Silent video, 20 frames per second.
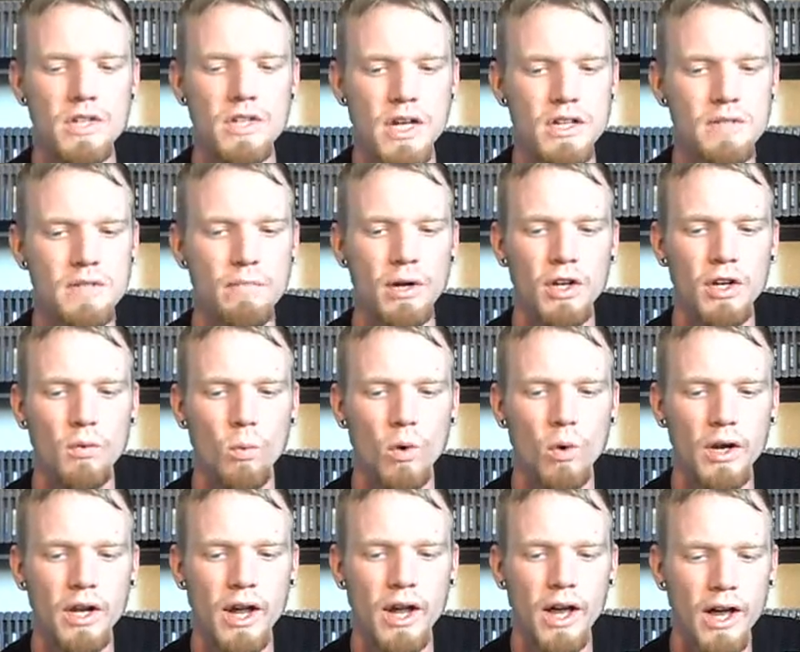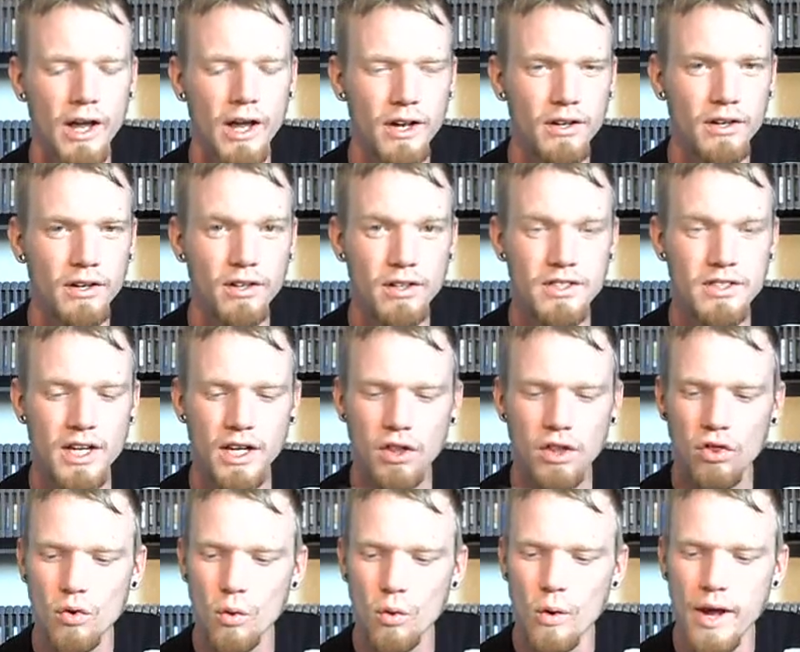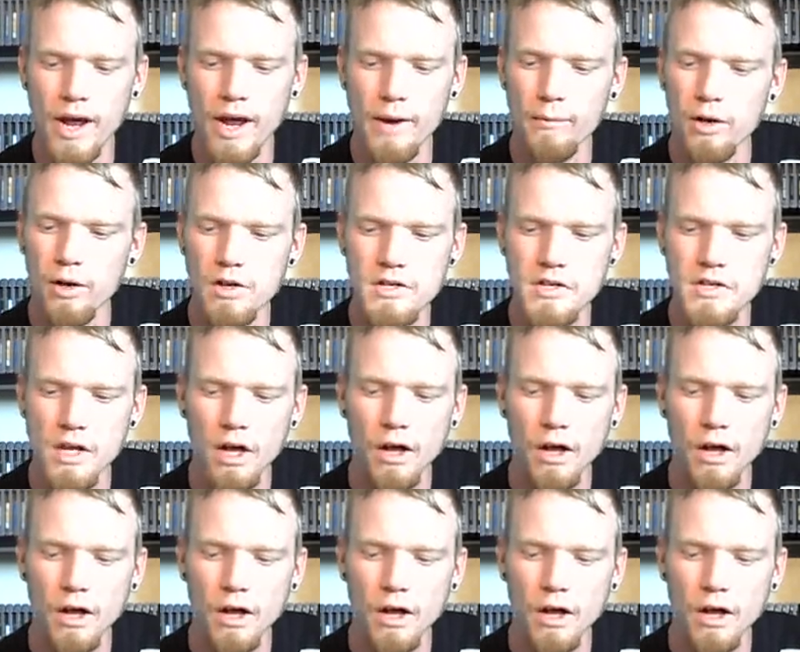I just picked one guy, and it looks like he threw hammers.